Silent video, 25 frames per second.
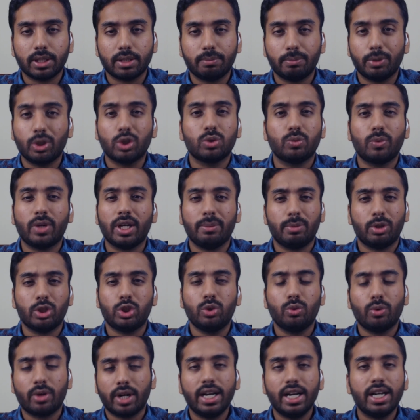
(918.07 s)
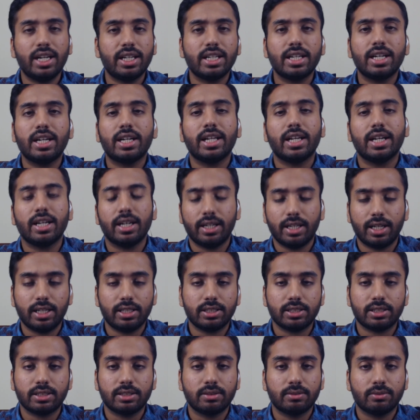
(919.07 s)
Because why? Because you read it in a Tingle
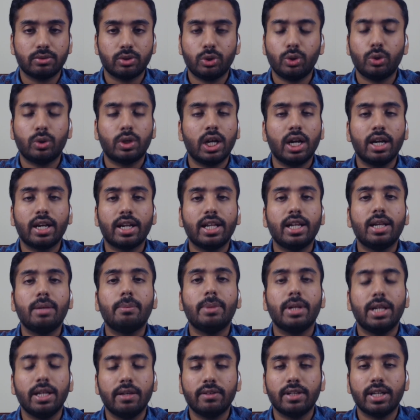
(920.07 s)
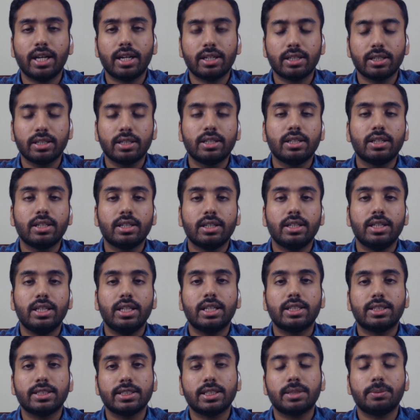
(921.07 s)
Digest, so you can't really believe that the
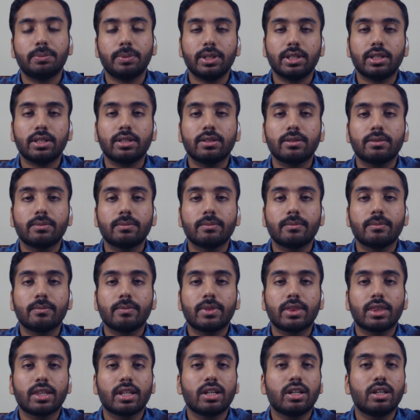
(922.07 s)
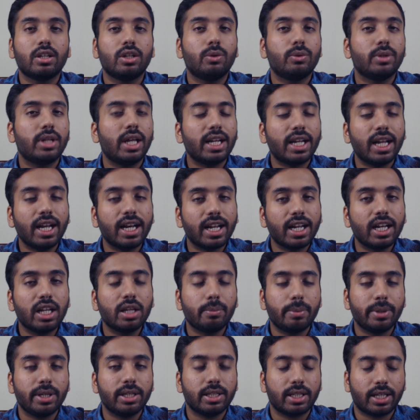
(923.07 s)
Earth is a sphere. Now, that can really
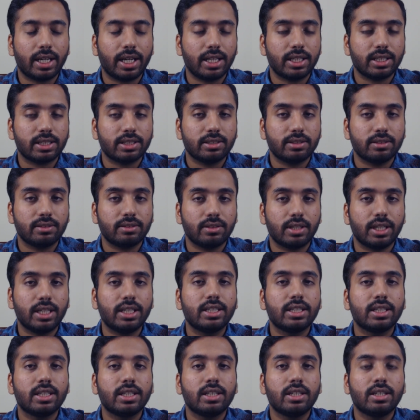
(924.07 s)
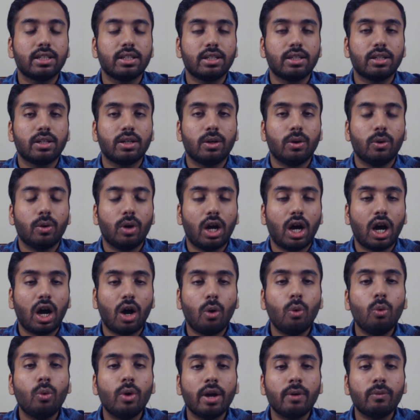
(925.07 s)
be the case, right?
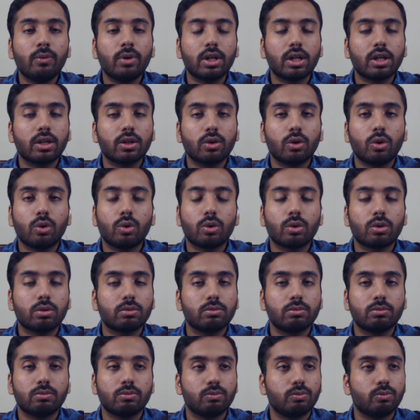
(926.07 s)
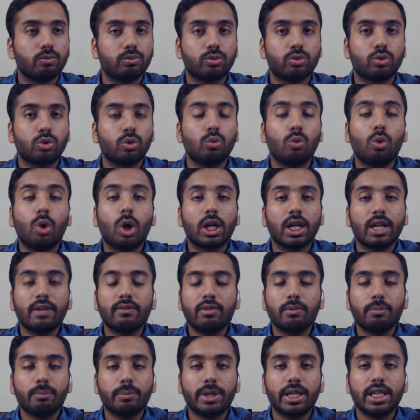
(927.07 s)
However, or through whatever
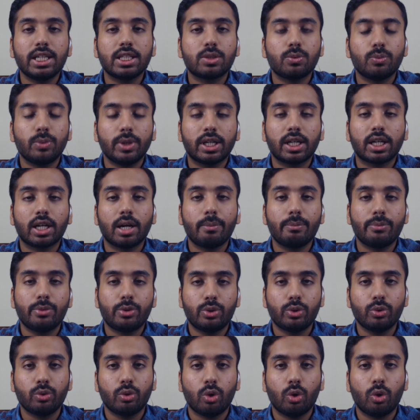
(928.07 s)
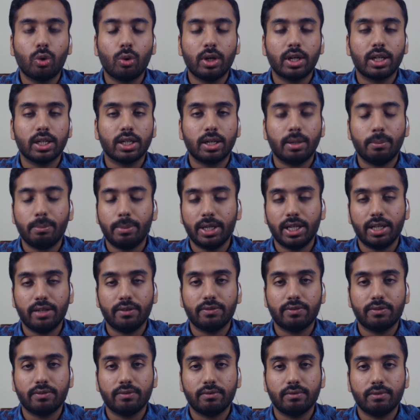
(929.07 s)
means we come to hold a
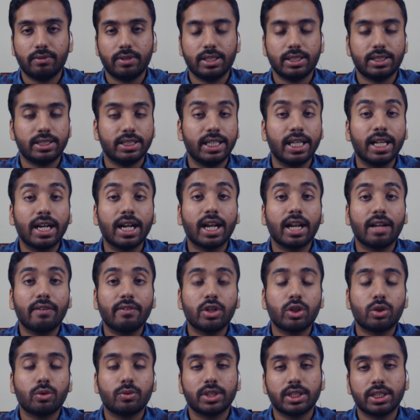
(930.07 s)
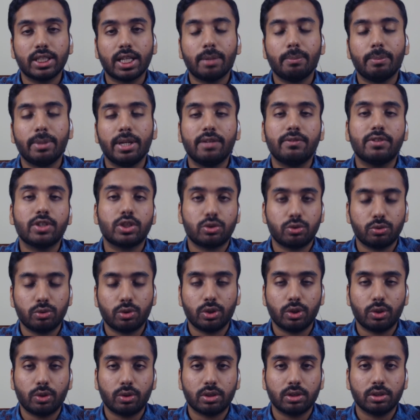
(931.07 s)
belief is irrelevant to whether that belief is true or
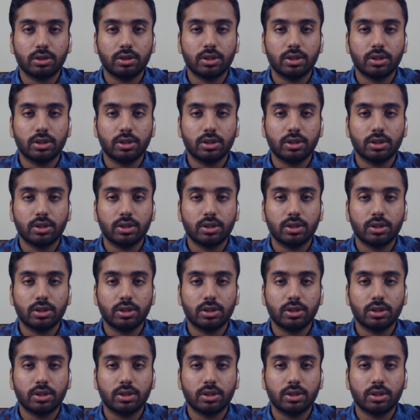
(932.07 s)
not.